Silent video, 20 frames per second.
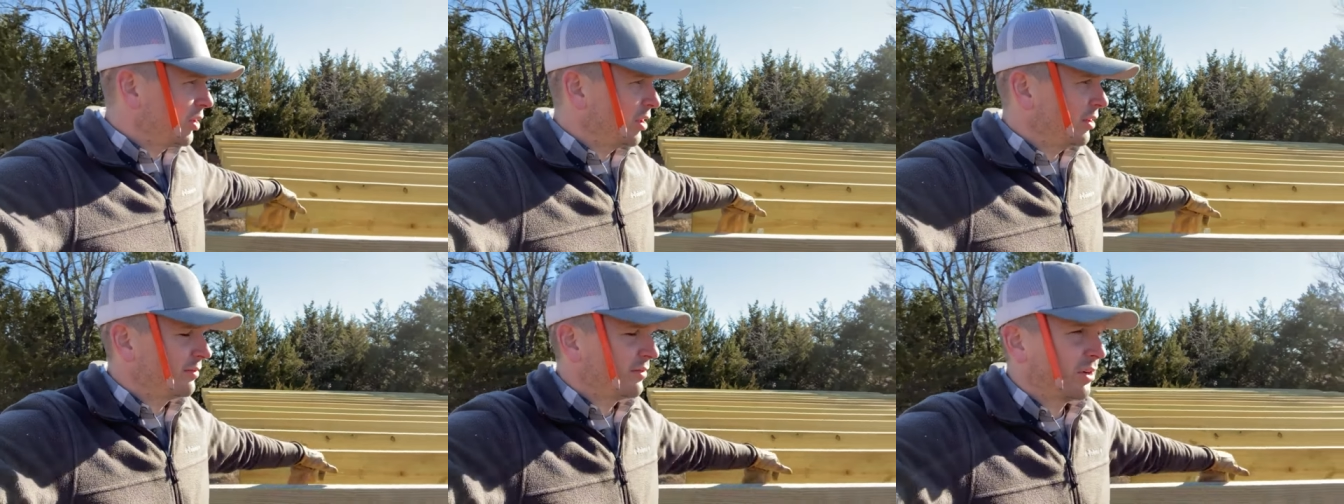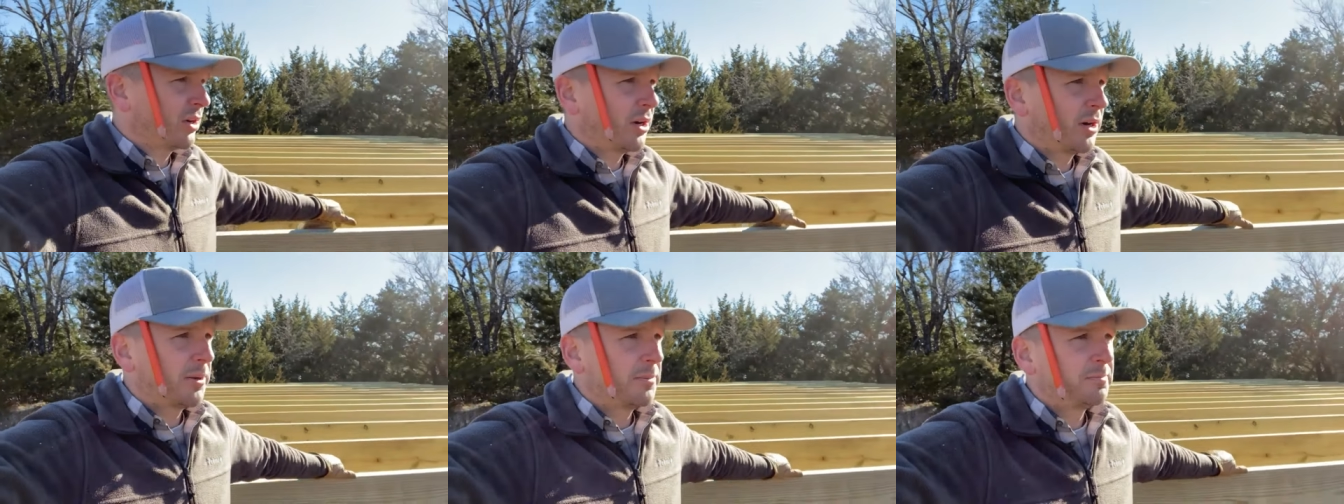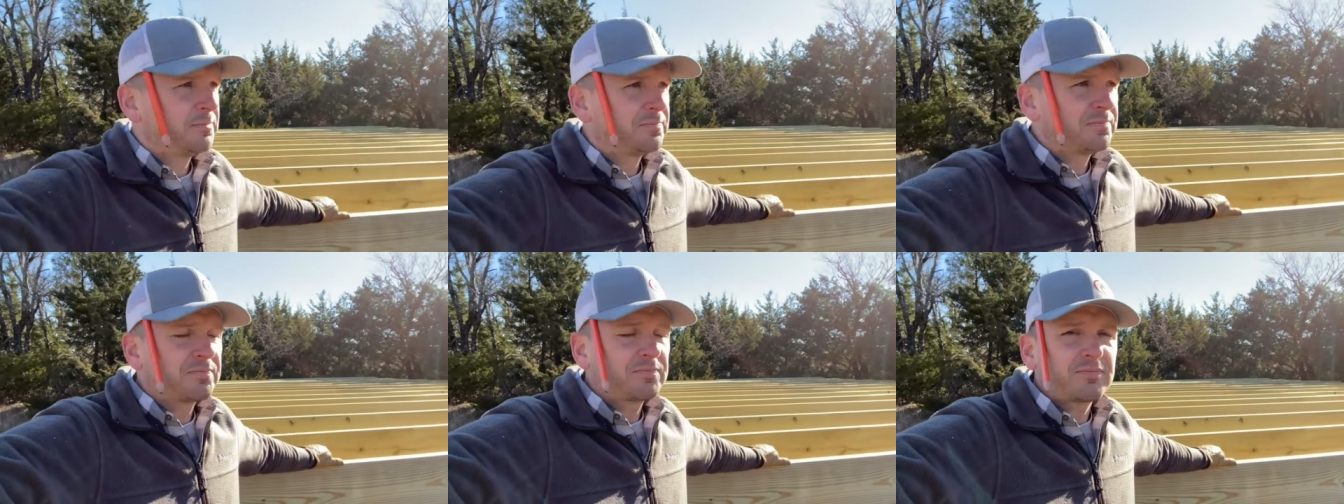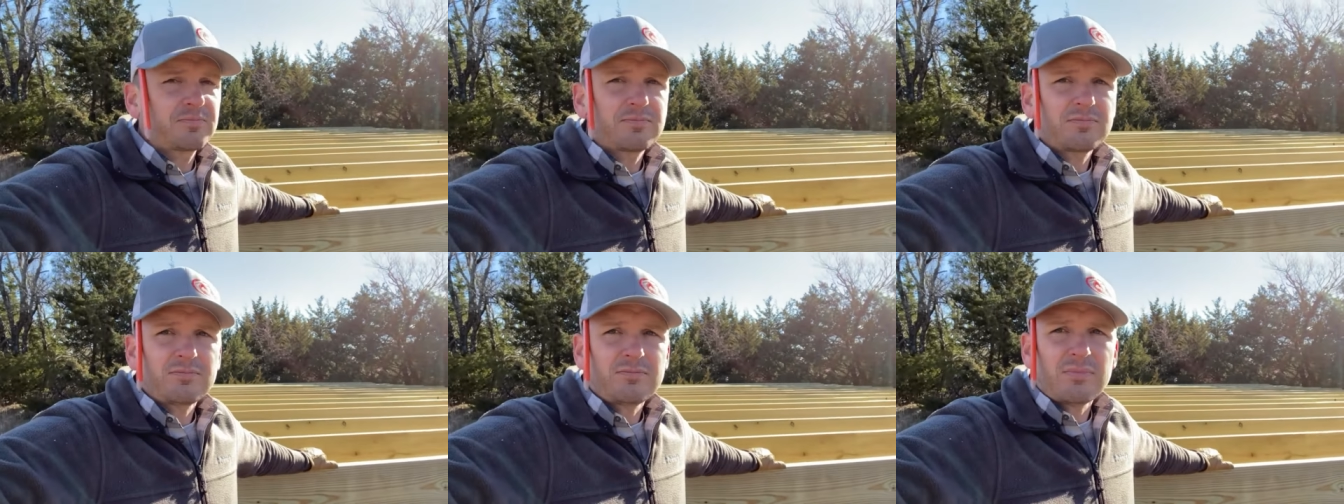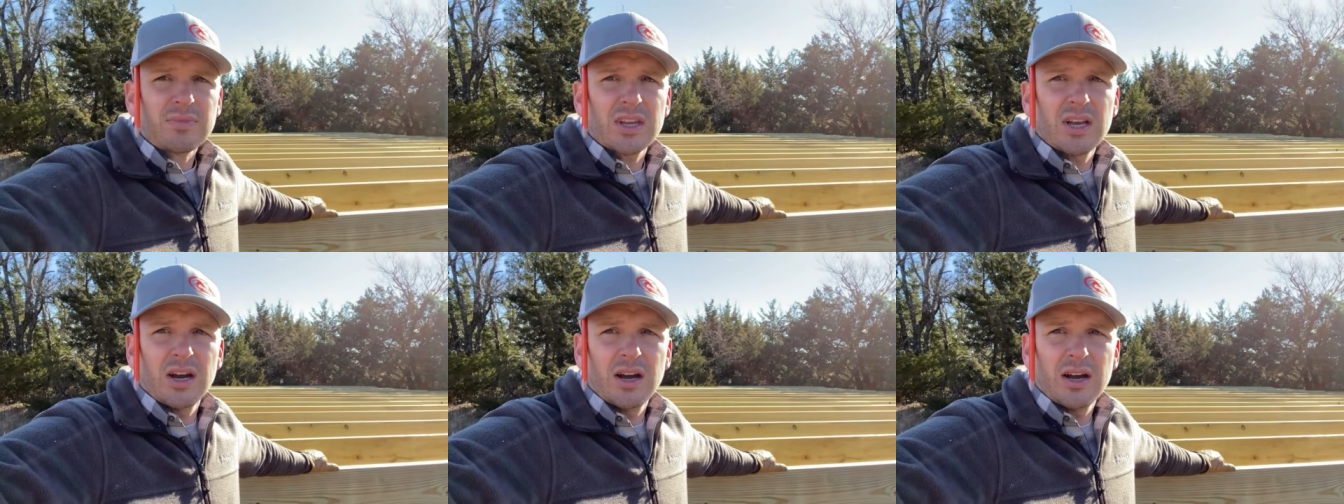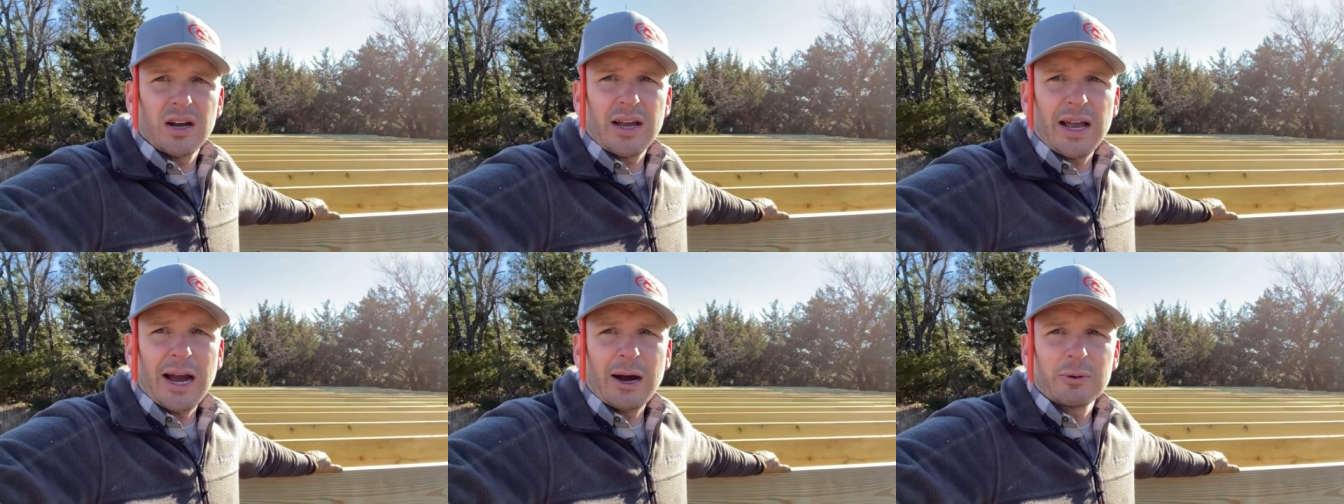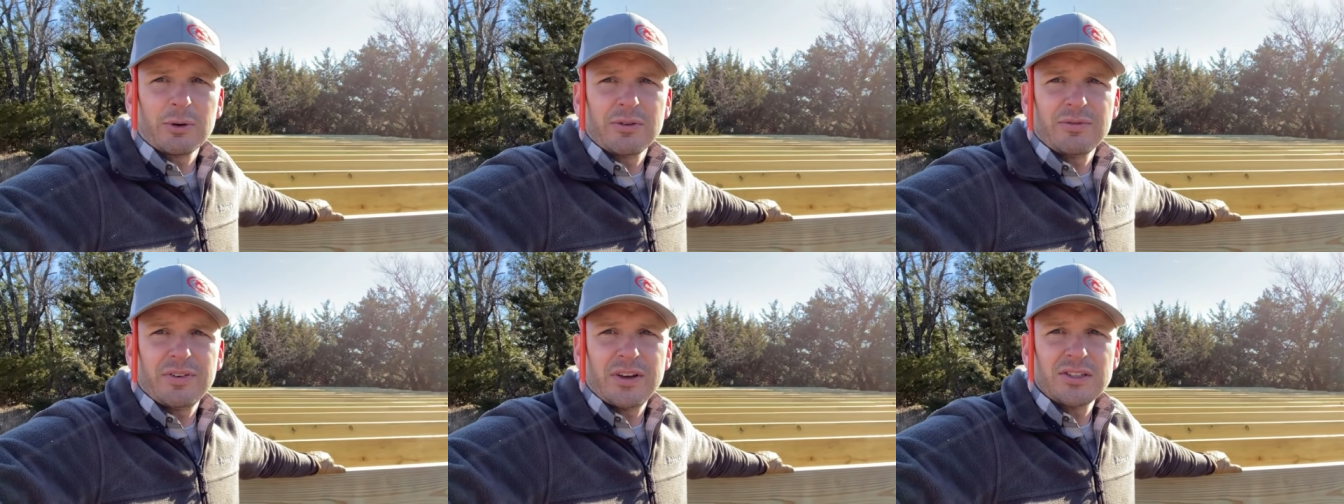all of our
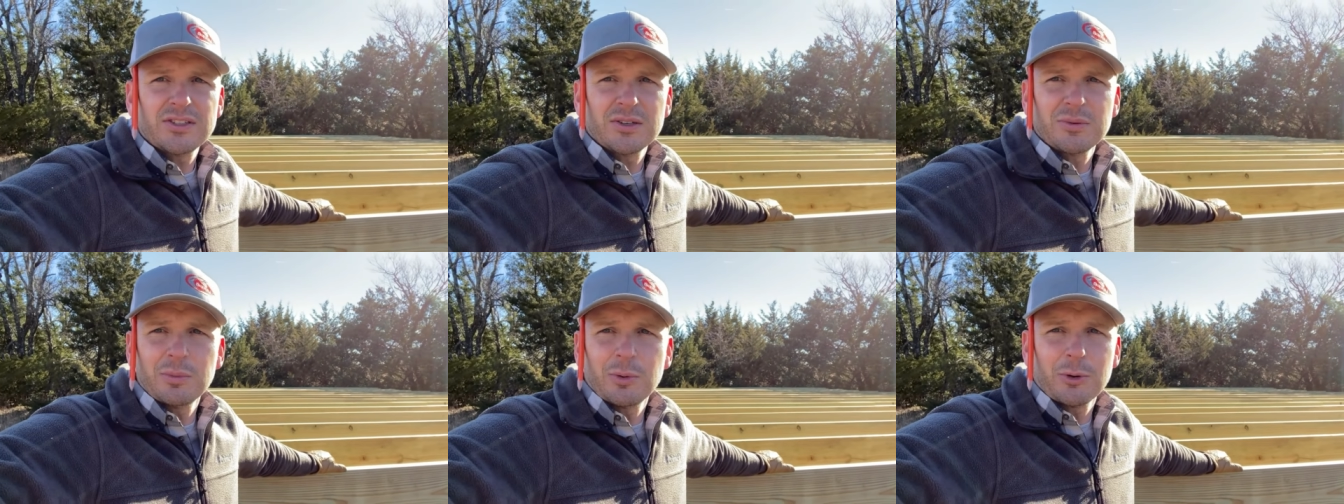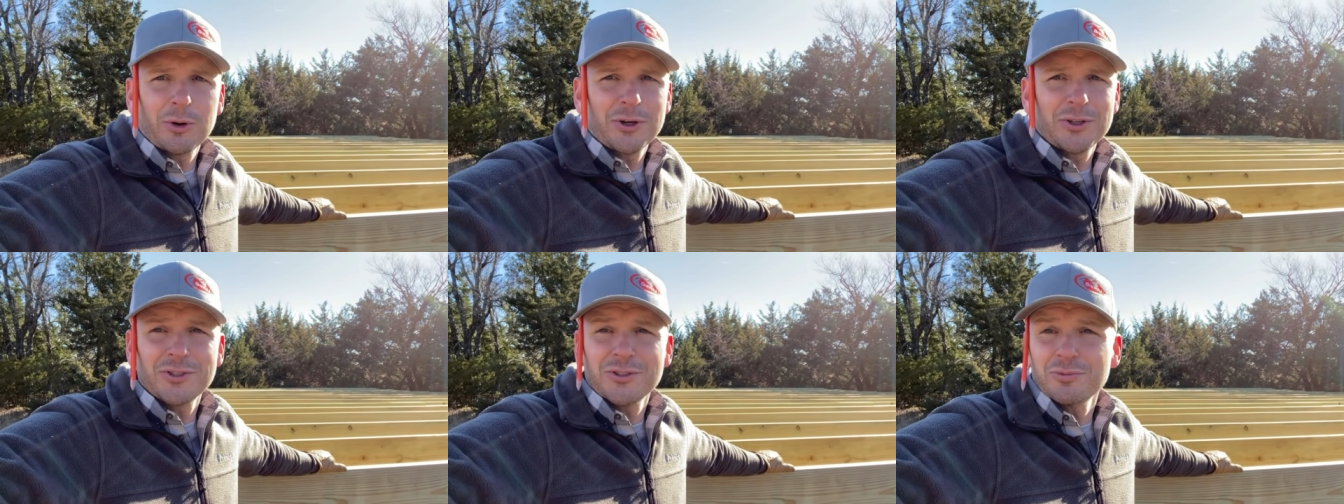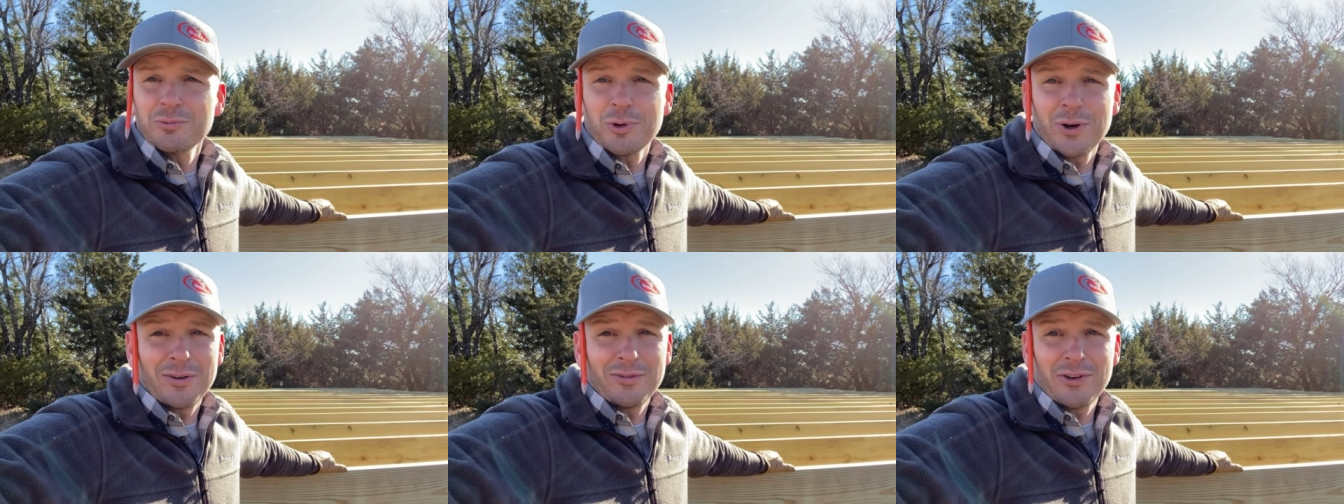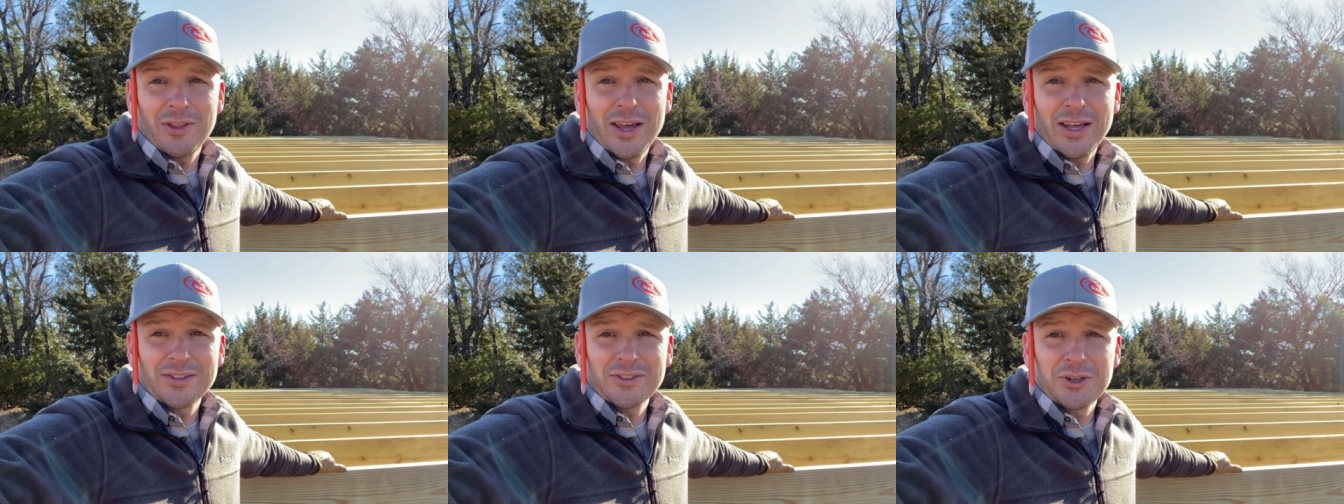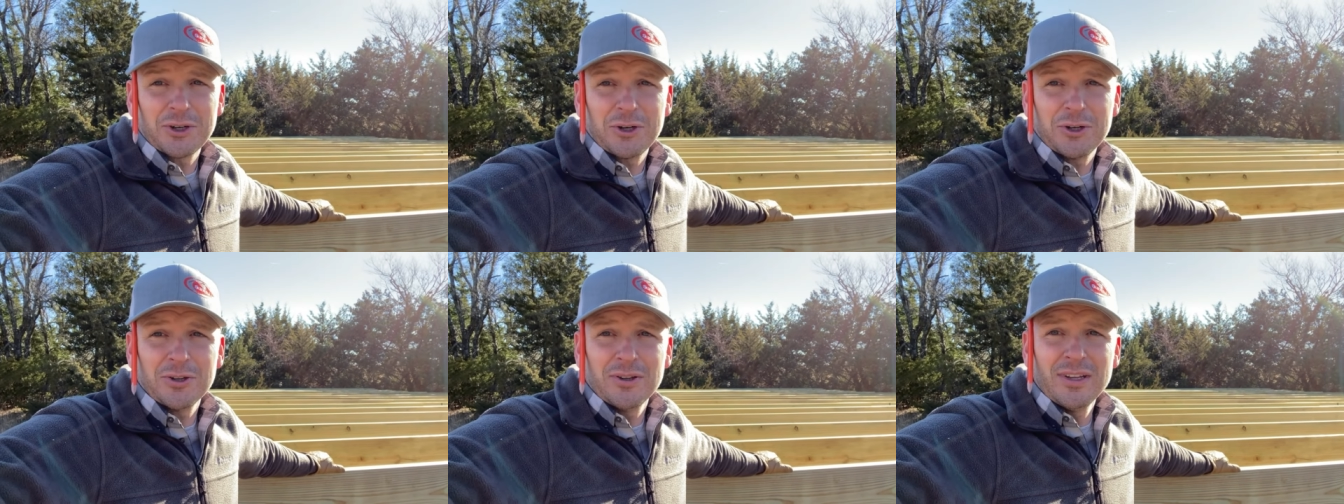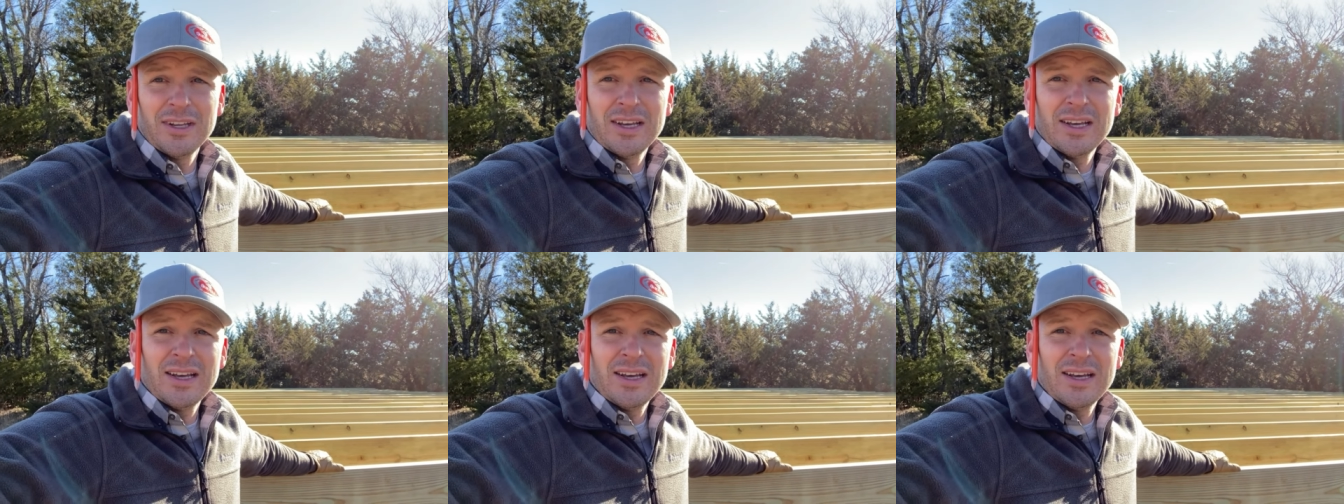outward facing boards, whatever that's called.